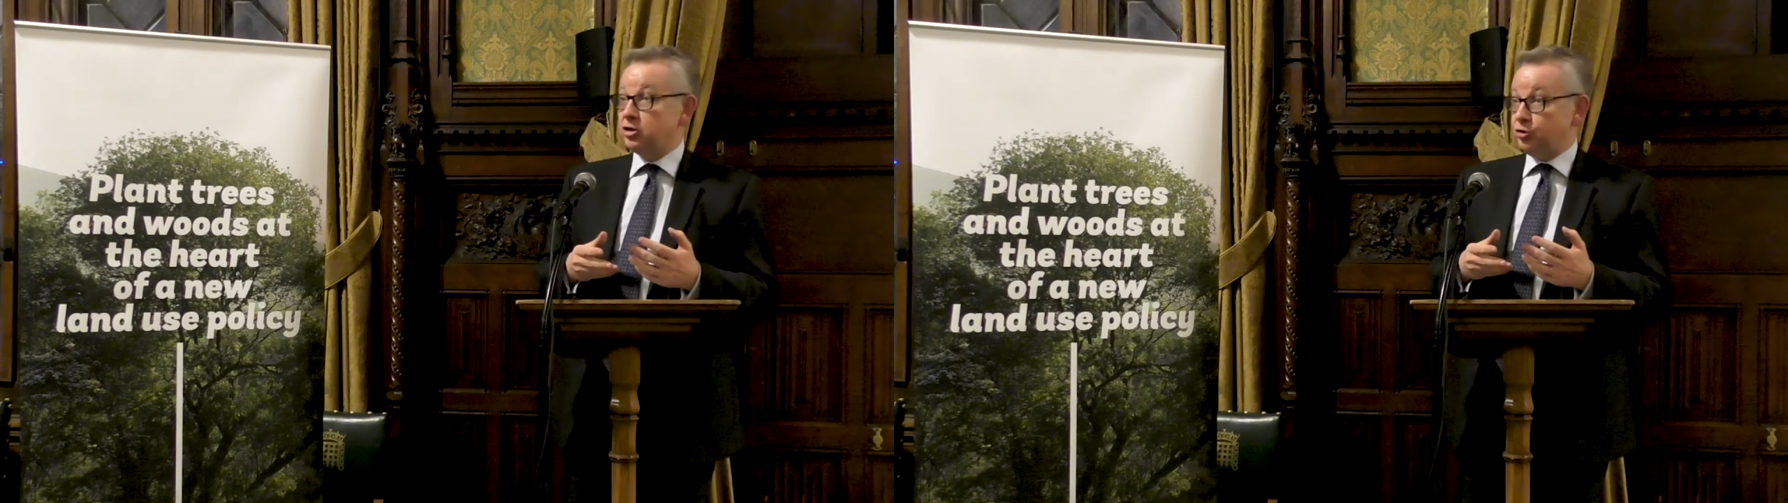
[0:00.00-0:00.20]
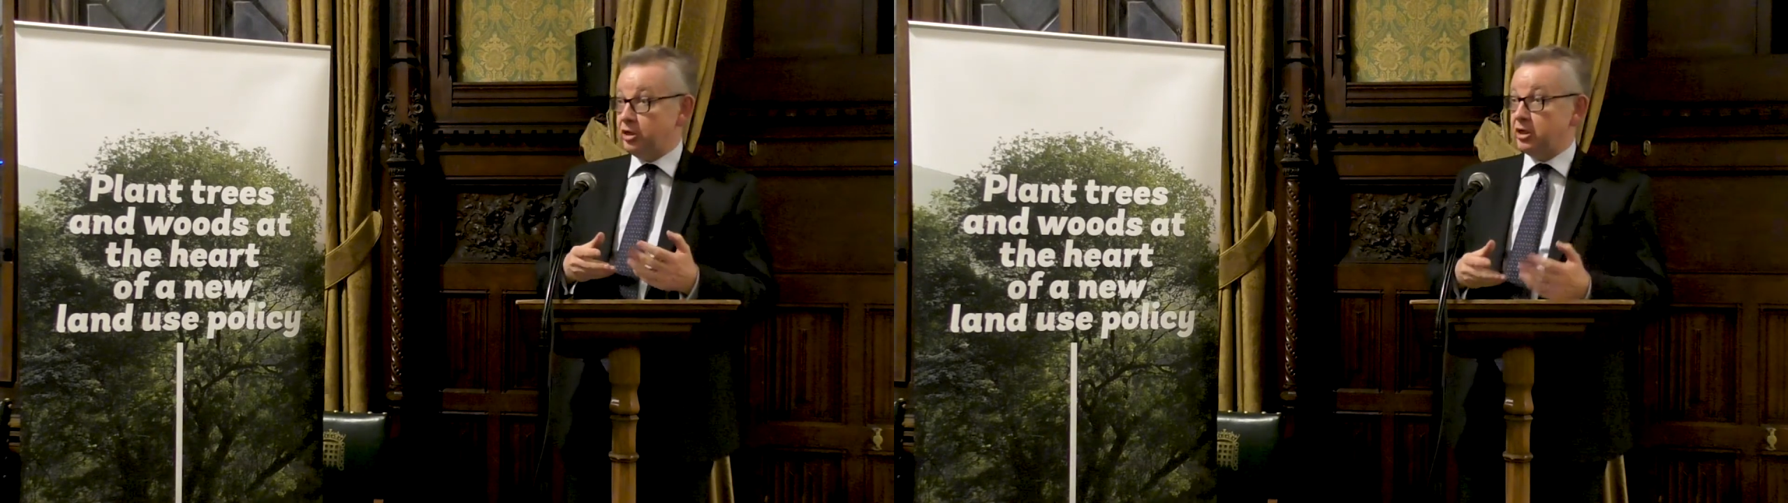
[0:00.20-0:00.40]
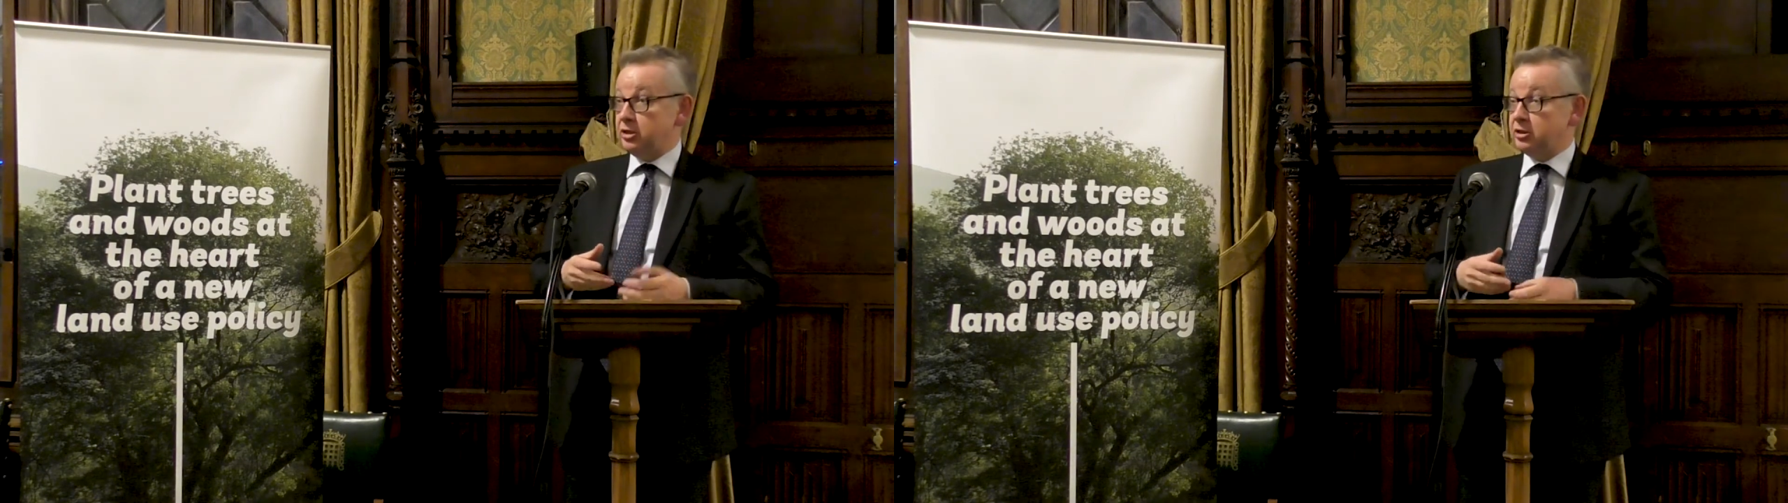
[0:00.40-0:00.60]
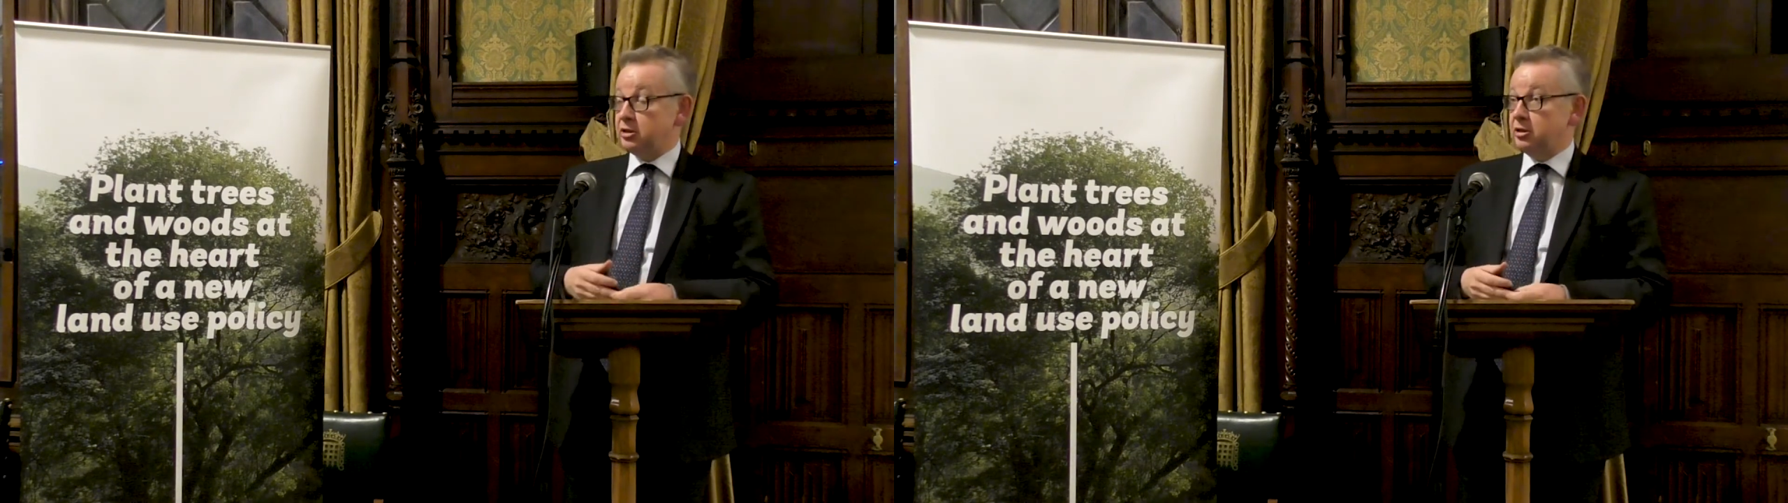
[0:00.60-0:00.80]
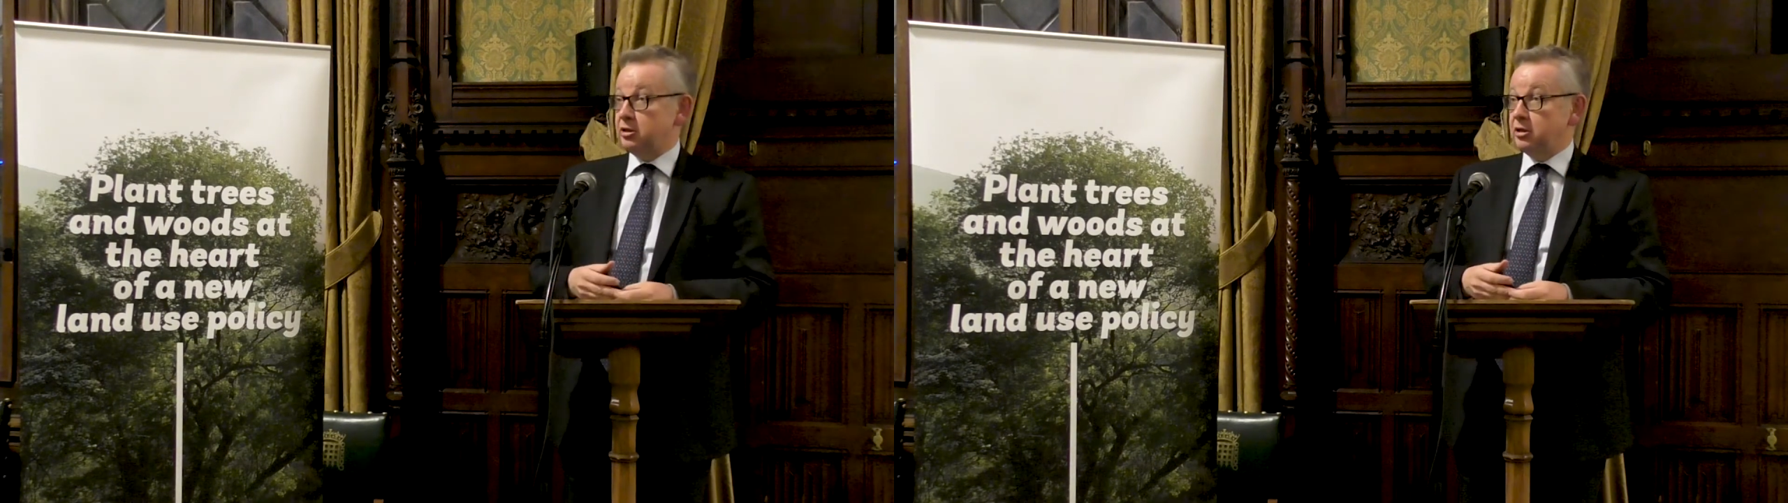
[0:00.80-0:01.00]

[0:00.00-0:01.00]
trees